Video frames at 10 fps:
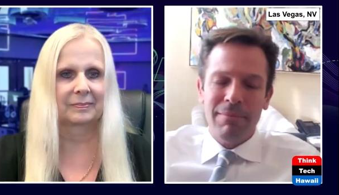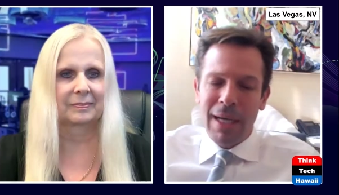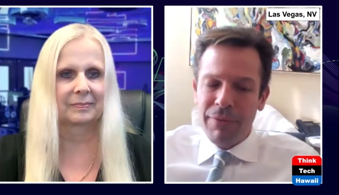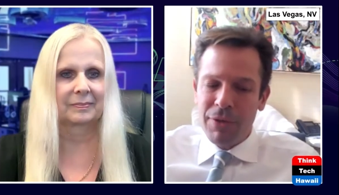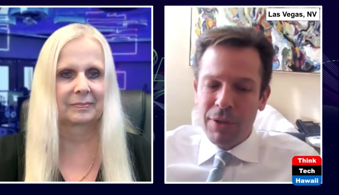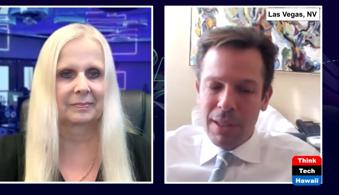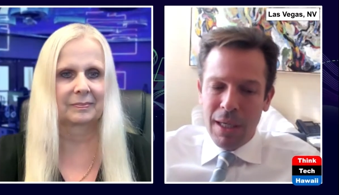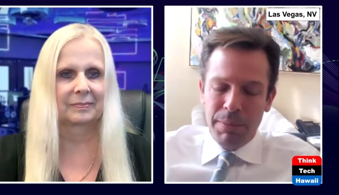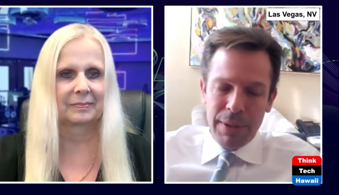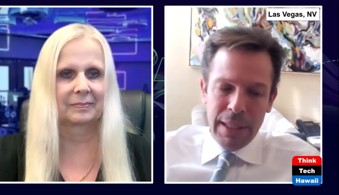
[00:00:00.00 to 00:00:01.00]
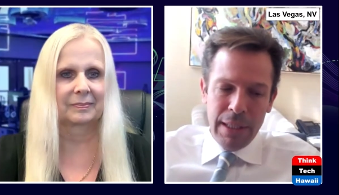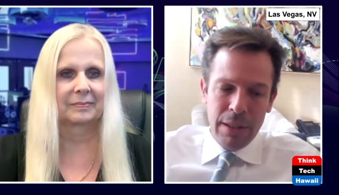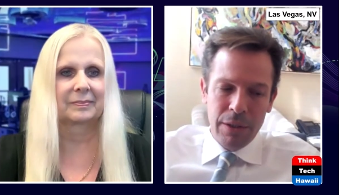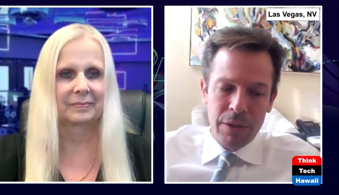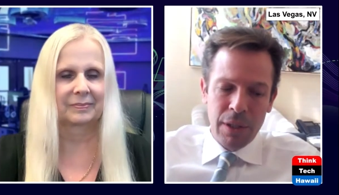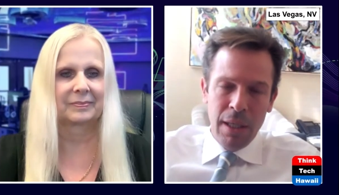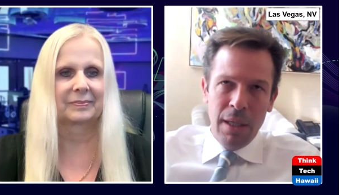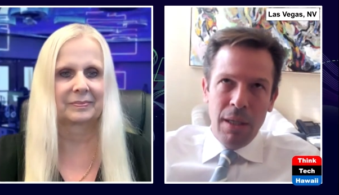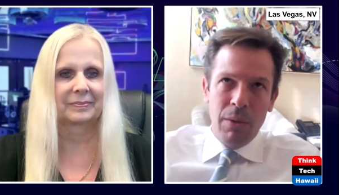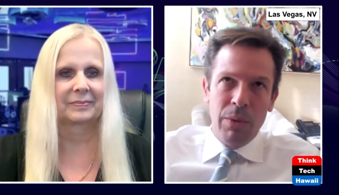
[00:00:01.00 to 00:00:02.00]
Speaker 1: after a couple of years
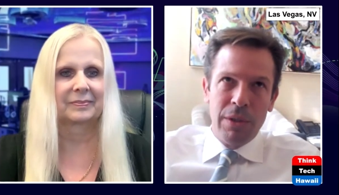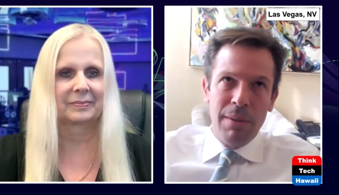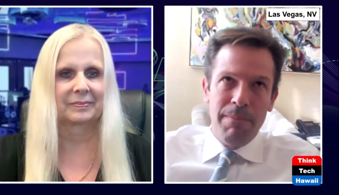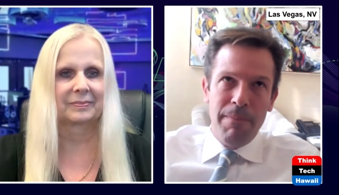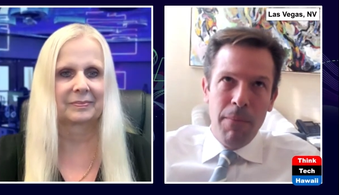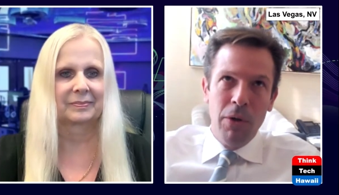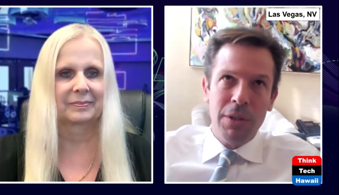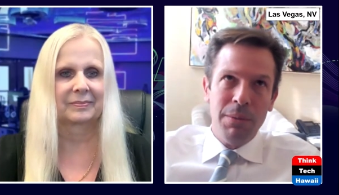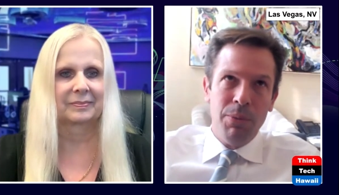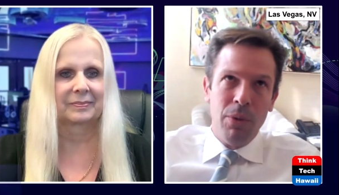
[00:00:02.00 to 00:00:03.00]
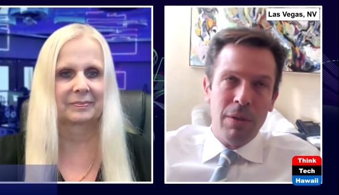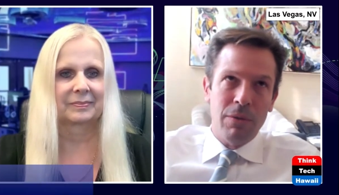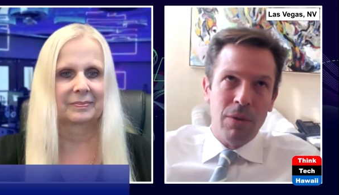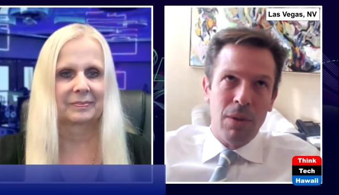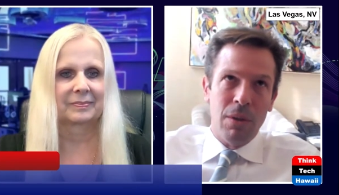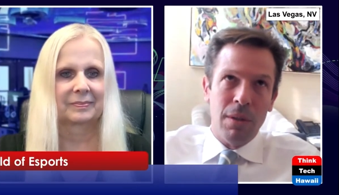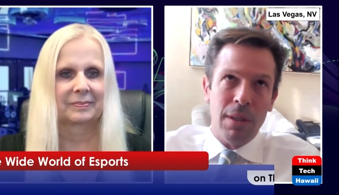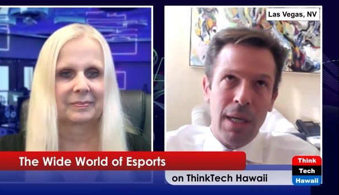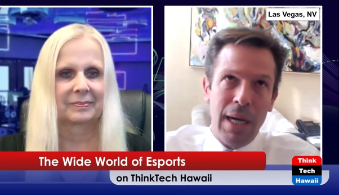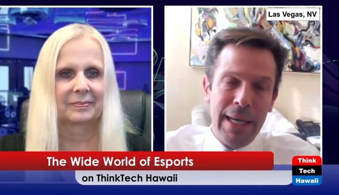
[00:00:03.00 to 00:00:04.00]
was the most important
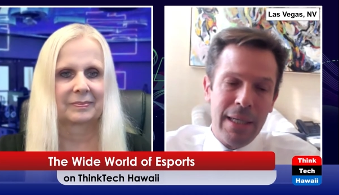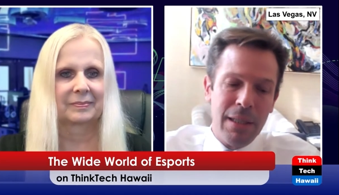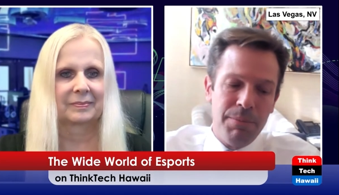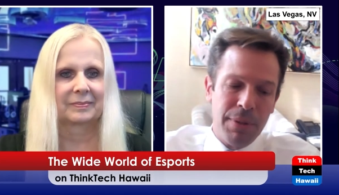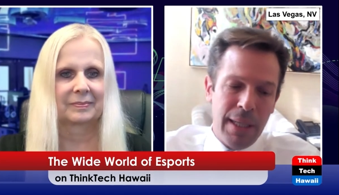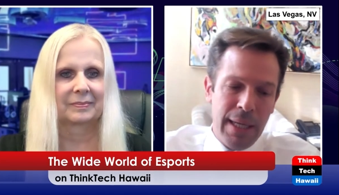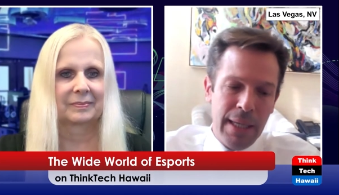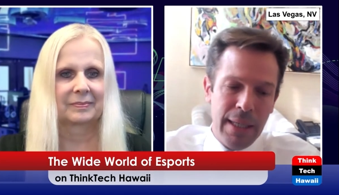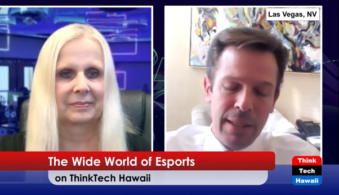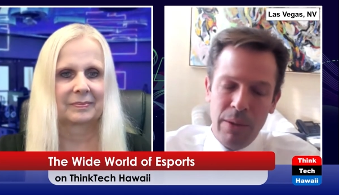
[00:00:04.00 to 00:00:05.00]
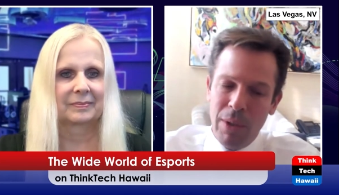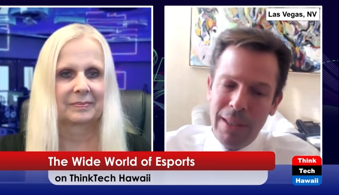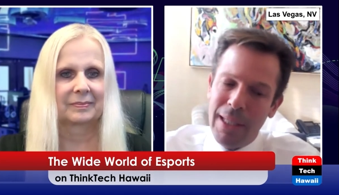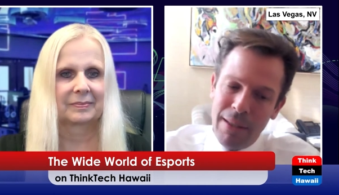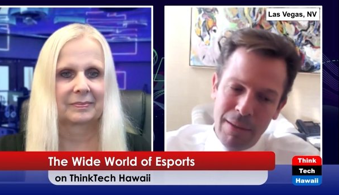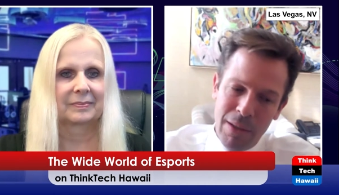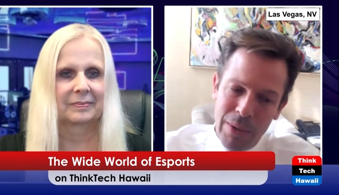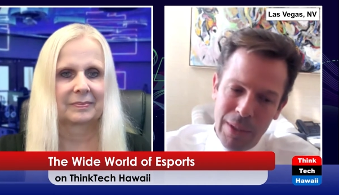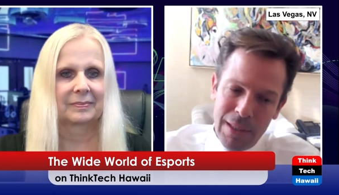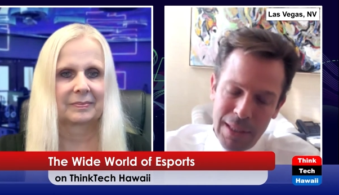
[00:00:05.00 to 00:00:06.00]
role I could play, and the one that no
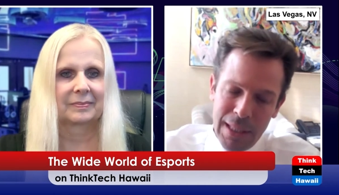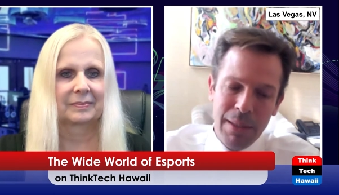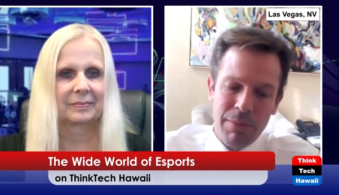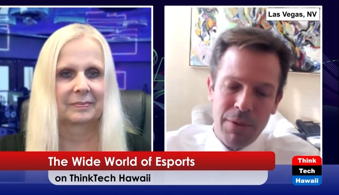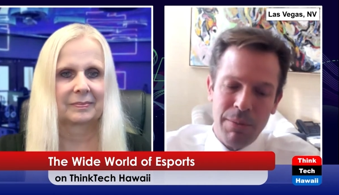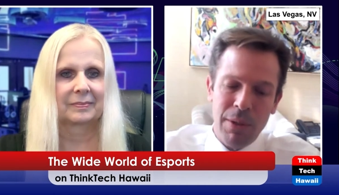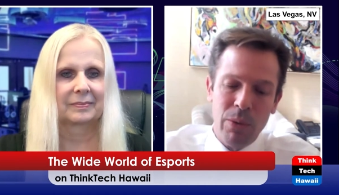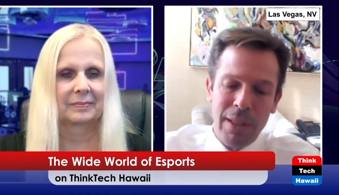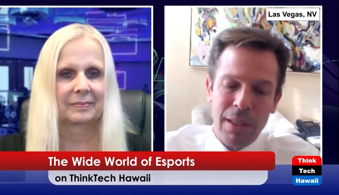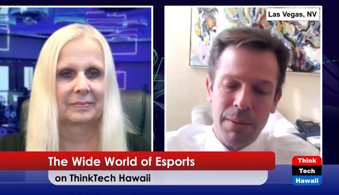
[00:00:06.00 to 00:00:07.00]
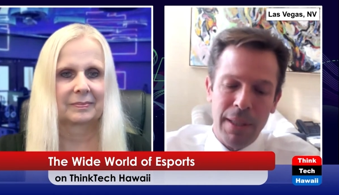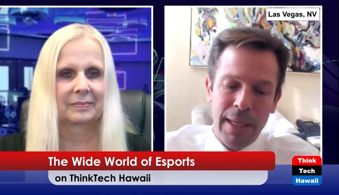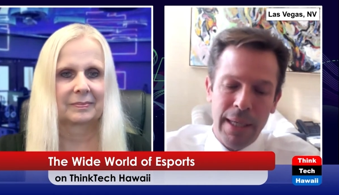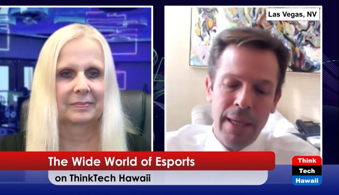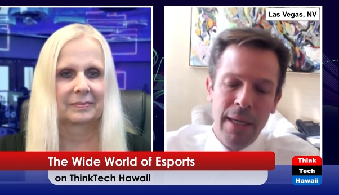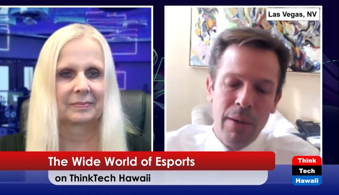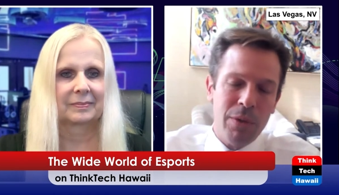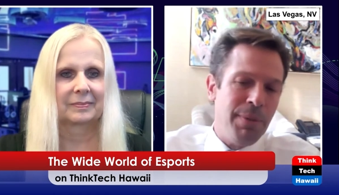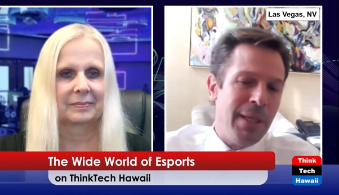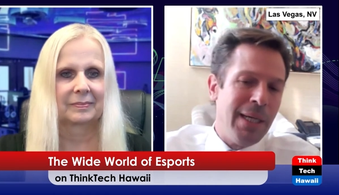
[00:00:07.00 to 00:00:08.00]
one seemed to be willing to play,
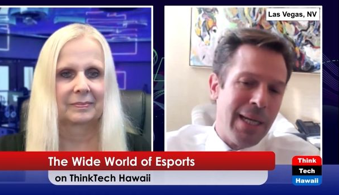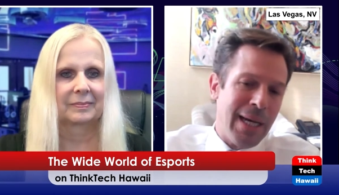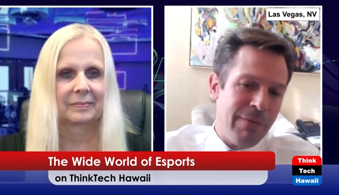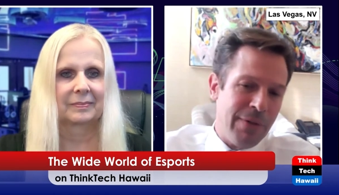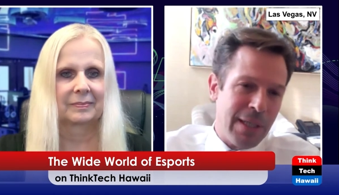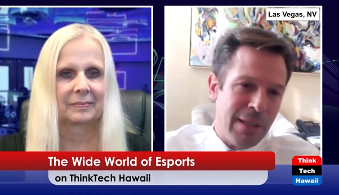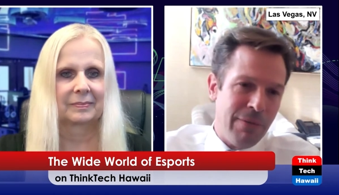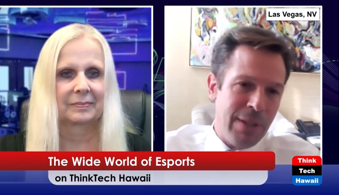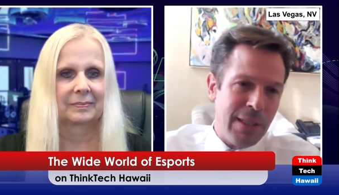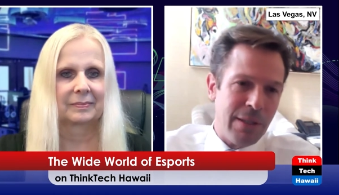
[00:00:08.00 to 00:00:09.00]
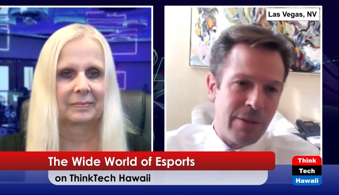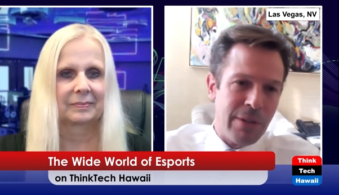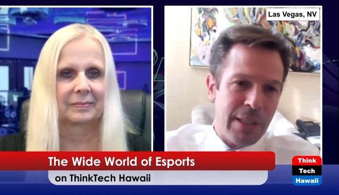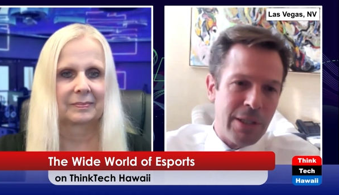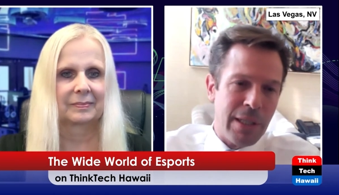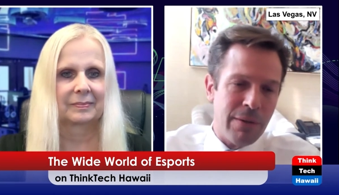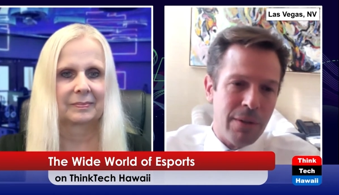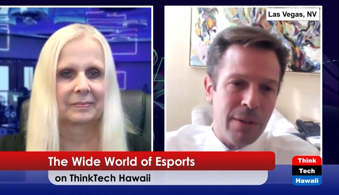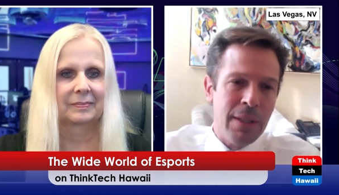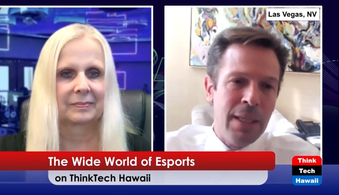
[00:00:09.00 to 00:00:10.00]
was being an advocate of the industry in
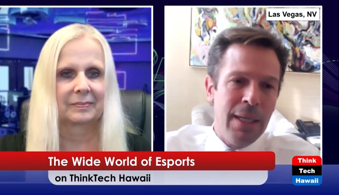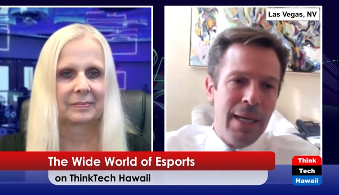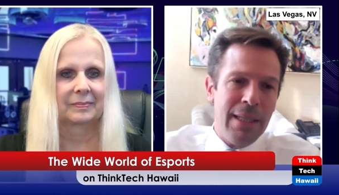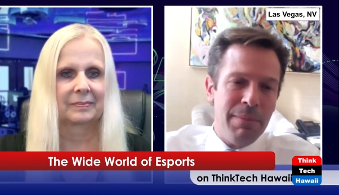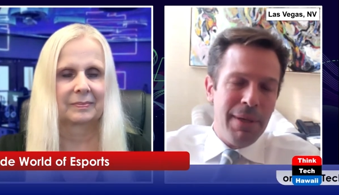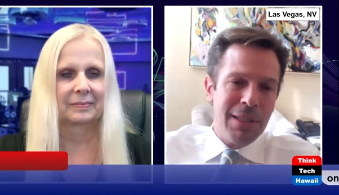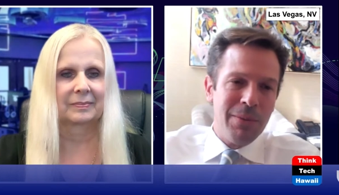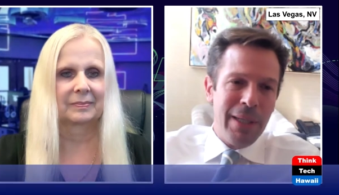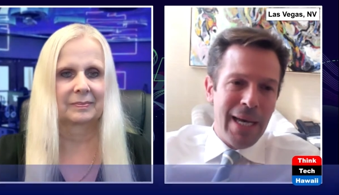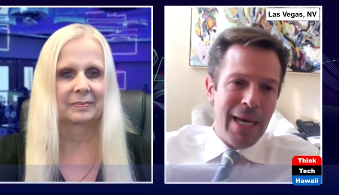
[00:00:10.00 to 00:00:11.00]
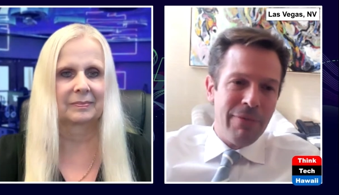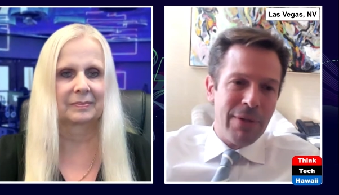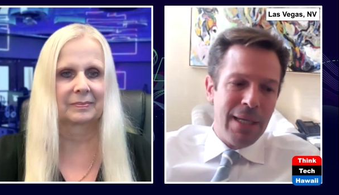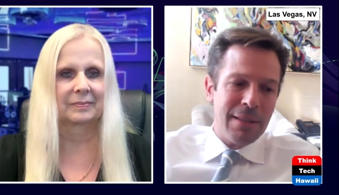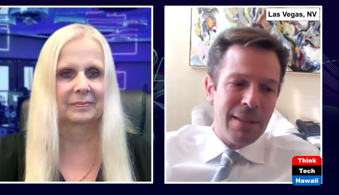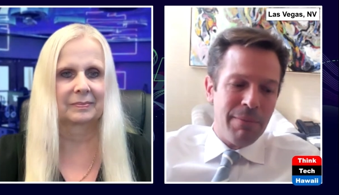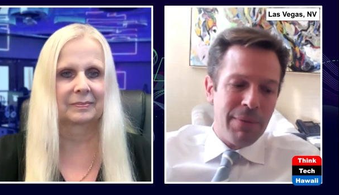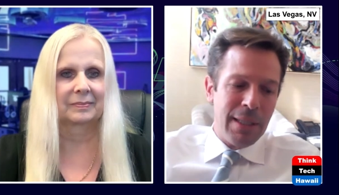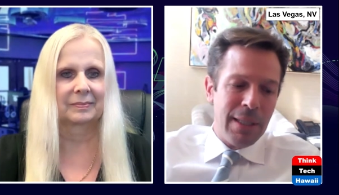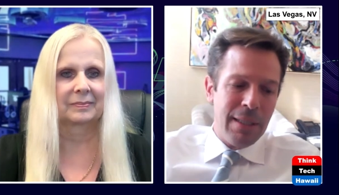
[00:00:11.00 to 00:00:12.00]
general. And the best way to advocate
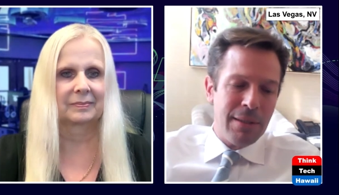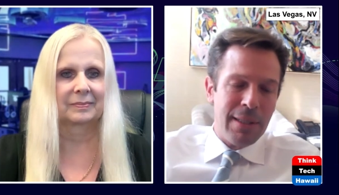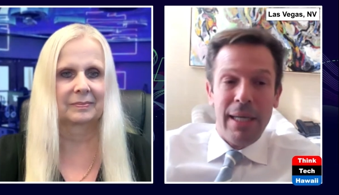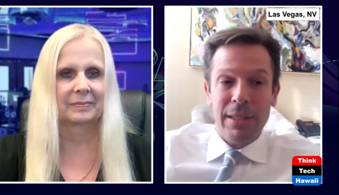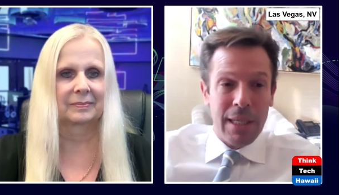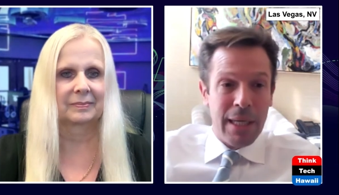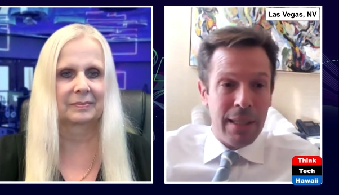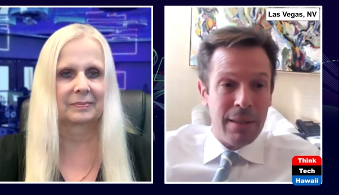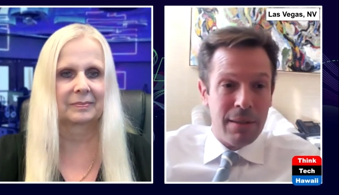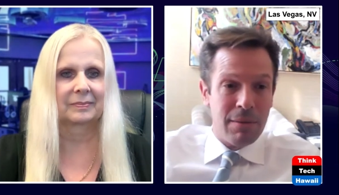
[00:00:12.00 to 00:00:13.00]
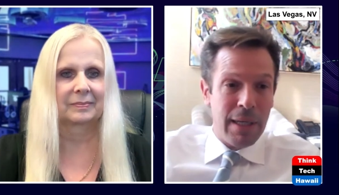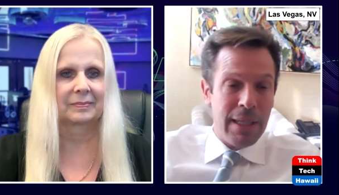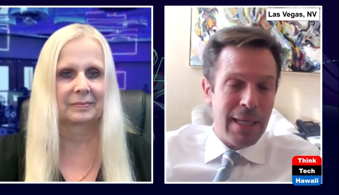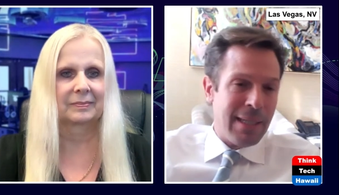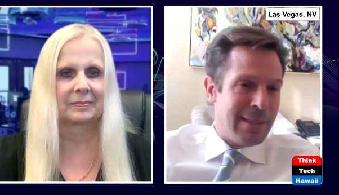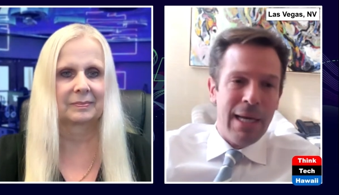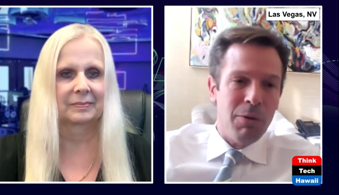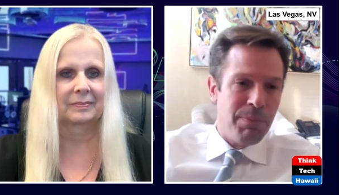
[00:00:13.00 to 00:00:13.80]
something is to educate, right? Not tell